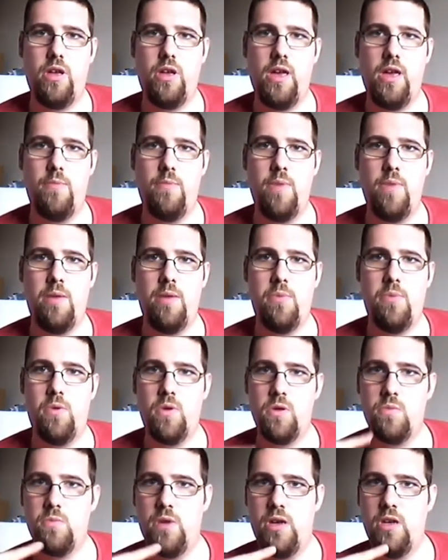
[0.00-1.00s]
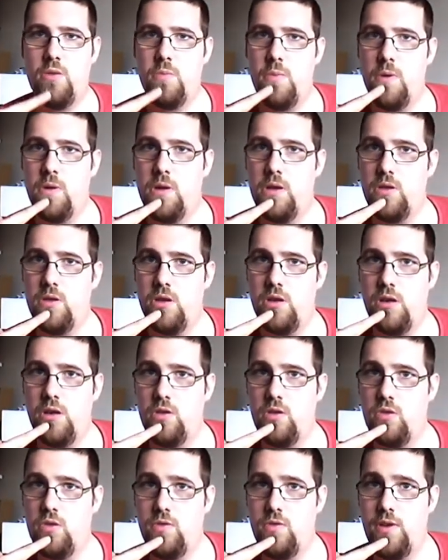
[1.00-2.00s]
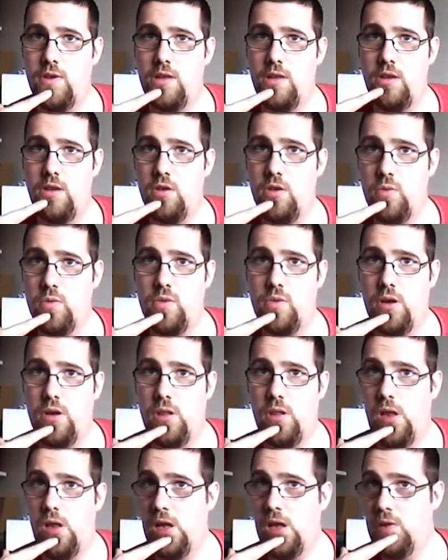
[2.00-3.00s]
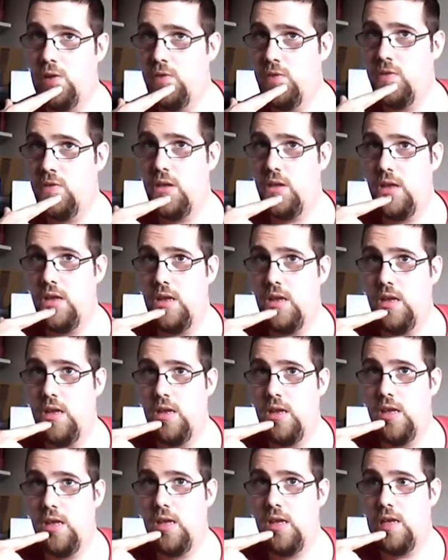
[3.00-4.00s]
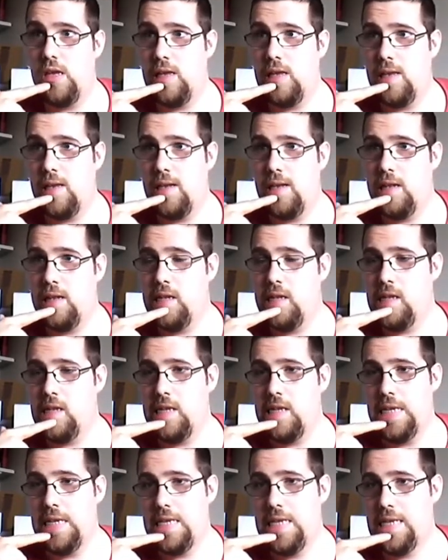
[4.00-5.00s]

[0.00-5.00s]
I may post my ice bucket challenge video for a while, and